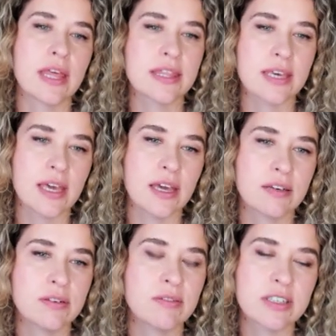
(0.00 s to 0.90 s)
the
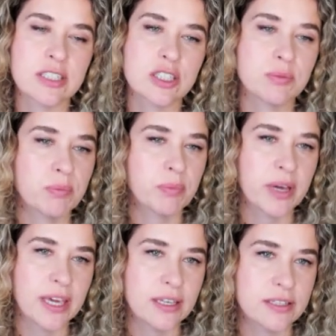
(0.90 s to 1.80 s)
equivalent
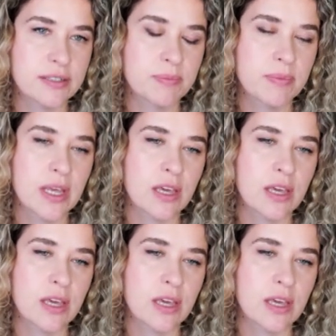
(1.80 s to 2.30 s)
paint.